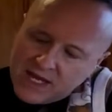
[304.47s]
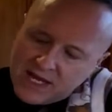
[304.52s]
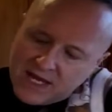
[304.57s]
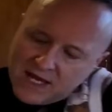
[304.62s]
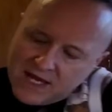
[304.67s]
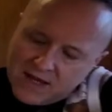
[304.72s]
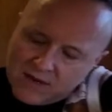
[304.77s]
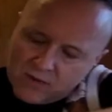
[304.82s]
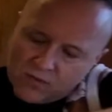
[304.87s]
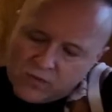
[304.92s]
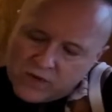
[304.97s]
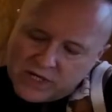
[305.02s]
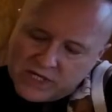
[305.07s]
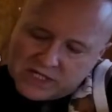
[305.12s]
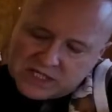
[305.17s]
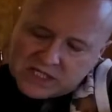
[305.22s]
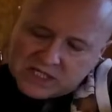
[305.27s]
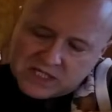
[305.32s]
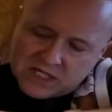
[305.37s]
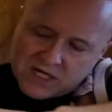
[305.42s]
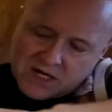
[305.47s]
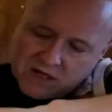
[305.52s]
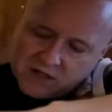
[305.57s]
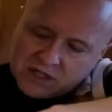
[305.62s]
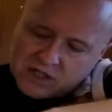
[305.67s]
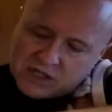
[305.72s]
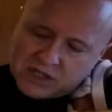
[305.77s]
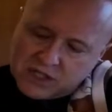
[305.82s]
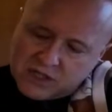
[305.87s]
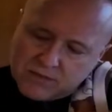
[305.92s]
And when it
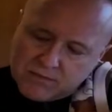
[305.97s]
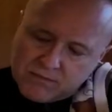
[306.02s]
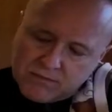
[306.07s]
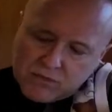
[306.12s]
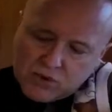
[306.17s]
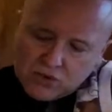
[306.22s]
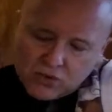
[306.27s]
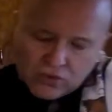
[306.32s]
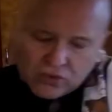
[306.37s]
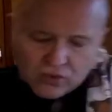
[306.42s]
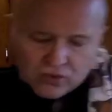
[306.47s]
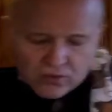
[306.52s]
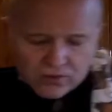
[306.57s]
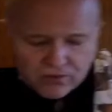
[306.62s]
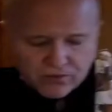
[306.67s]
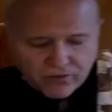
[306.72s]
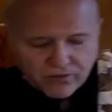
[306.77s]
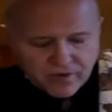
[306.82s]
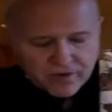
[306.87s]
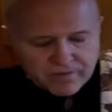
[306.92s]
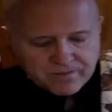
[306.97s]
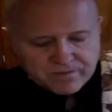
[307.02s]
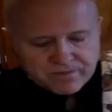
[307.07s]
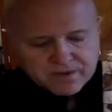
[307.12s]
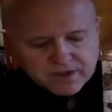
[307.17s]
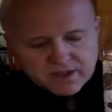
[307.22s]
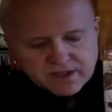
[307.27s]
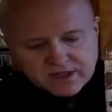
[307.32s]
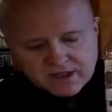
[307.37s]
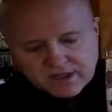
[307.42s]
starts to move,
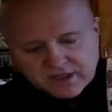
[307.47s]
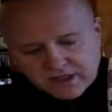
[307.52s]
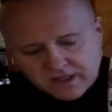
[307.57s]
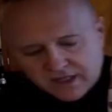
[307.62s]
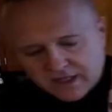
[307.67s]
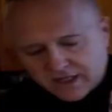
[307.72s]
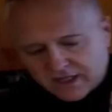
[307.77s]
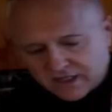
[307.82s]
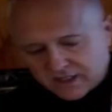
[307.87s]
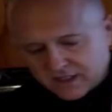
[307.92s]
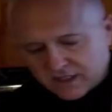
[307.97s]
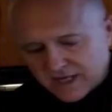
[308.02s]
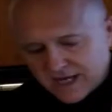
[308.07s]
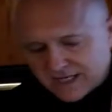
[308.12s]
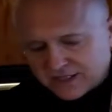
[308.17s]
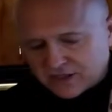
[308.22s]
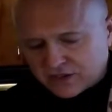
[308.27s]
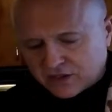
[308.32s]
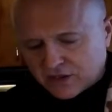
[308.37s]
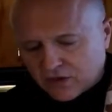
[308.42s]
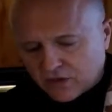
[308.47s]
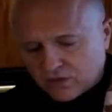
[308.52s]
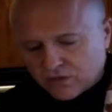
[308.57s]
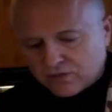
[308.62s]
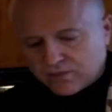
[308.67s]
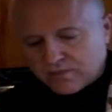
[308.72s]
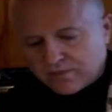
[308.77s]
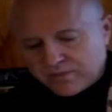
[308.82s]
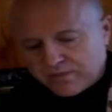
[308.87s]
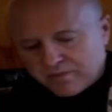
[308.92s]
and it's not
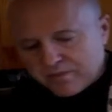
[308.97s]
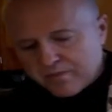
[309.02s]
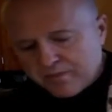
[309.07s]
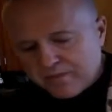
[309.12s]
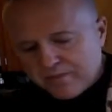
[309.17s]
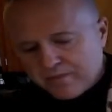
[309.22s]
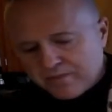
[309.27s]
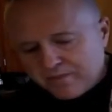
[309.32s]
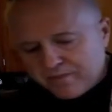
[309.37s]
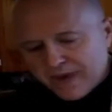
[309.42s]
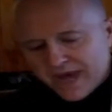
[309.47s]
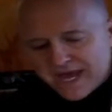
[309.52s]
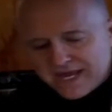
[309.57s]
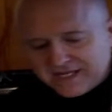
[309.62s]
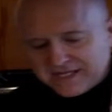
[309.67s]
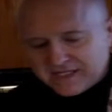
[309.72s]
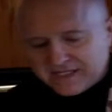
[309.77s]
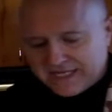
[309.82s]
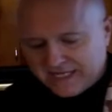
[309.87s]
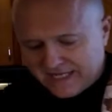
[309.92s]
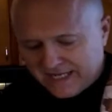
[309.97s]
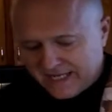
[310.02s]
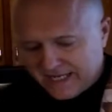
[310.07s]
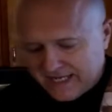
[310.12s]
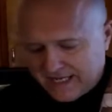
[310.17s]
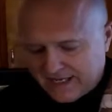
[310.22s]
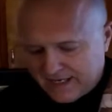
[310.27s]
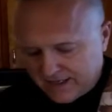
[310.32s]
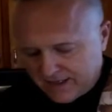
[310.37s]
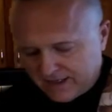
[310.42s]
so pasty,
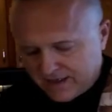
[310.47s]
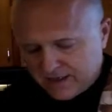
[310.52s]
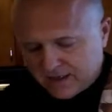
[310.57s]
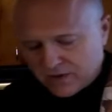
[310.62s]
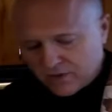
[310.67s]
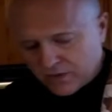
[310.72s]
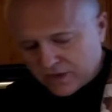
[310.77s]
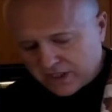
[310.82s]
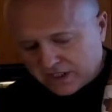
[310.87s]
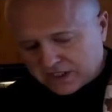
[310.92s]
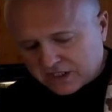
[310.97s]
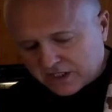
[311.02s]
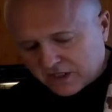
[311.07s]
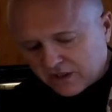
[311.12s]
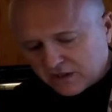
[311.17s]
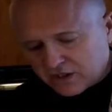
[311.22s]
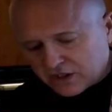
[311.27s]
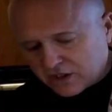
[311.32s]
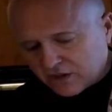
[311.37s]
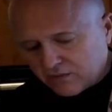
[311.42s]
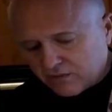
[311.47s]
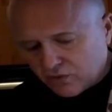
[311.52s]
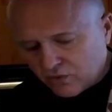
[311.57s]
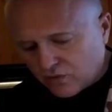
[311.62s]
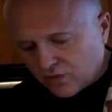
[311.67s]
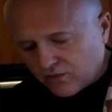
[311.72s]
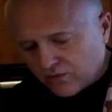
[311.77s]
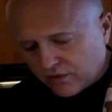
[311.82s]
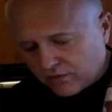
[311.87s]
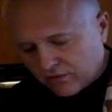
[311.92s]
when it starts to
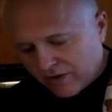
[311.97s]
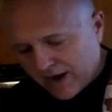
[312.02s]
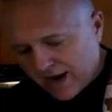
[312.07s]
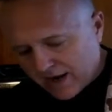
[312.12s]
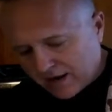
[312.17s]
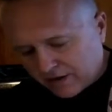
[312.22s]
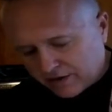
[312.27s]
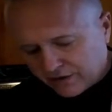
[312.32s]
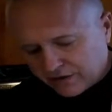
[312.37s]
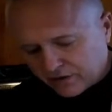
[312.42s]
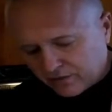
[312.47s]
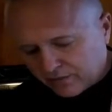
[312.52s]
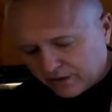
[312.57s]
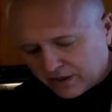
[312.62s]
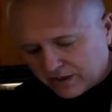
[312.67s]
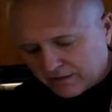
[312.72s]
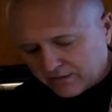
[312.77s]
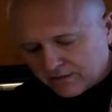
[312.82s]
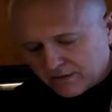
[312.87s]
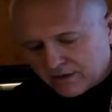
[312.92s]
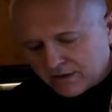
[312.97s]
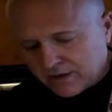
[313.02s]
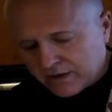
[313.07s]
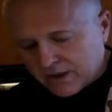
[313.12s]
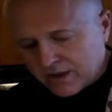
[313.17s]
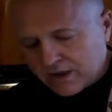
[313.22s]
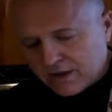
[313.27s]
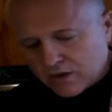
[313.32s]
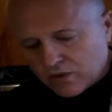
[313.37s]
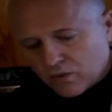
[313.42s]
move around a little bit and
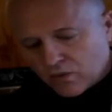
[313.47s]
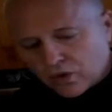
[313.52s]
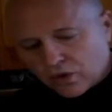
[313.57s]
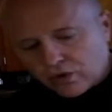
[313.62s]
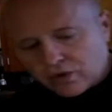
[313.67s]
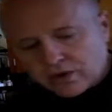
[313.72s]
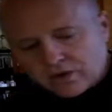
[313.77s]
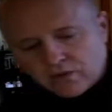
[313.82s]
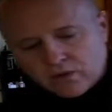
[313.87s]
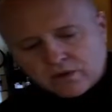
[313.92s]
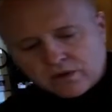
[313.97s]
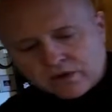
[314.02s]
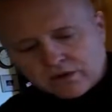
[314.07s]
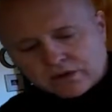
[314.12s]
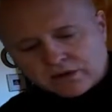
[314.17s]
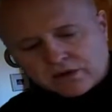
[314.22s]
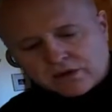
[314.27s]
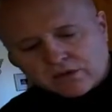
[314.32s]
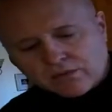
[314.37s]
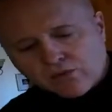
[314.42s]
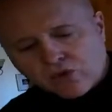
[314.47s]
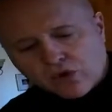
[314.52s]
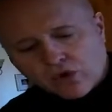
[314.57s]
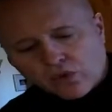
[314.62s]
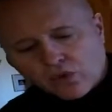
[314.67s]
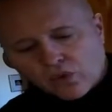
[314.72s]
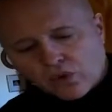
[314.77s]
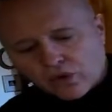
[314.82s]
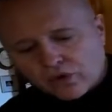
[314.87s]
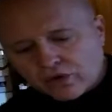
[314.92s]
work a little more
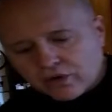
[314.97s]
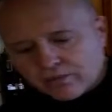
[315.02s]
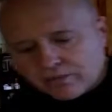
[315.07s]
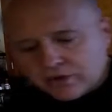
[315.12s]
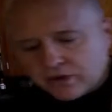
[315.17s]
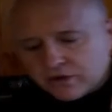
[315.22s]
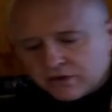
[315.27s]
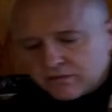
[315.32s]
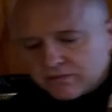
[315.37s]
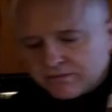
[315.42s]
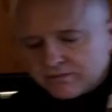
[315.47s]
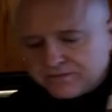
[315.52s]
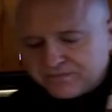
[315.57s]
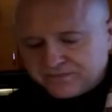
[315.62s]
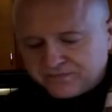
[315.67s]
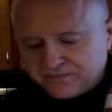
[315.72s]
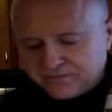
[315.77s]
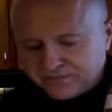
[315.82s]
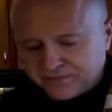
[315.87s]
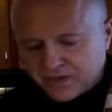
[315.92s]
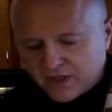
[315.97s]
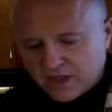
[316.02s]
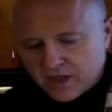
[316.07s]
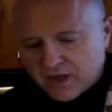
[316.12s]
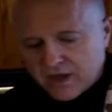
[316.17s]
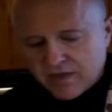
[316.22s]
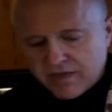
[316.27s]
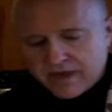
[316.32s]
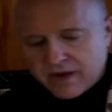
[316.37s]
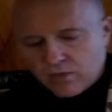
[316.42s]
workable,
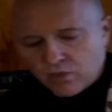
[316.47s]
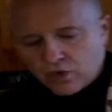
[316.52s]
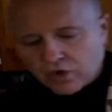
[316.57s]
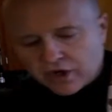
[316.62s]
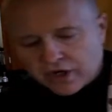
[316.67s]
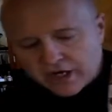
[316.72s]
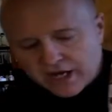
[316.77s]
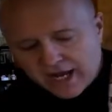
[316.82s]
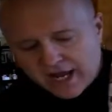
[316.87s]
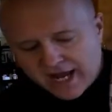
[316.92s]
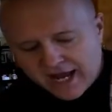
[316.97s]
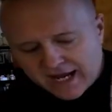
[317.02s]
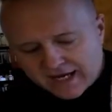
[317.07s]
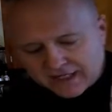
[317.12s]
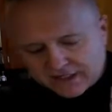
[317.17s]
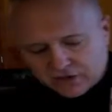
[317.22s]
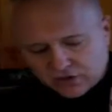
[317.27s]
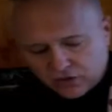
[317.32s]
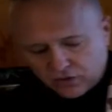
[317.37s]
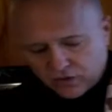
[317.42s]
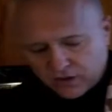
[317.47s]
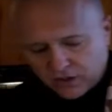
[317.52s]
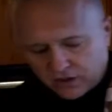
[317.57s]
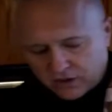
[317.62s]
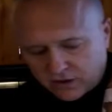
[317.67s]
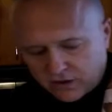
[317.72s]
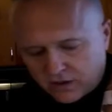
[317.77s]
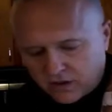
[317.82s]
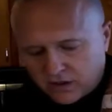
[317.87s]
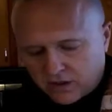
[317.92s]
then we're going to add it to our